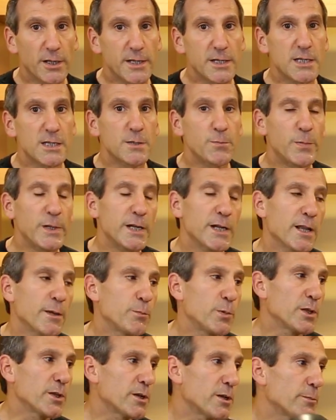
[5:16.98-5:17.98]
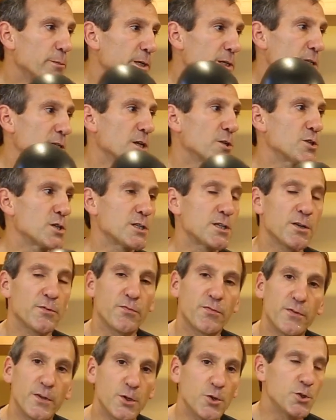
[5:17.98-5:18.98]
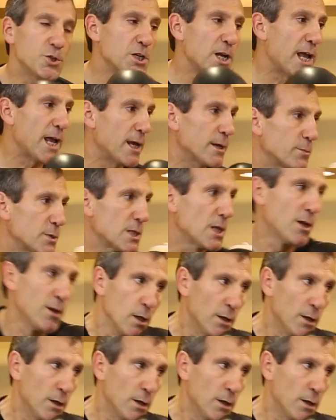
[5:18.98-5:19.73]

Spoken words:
speed it up a little bit. So just a few jabs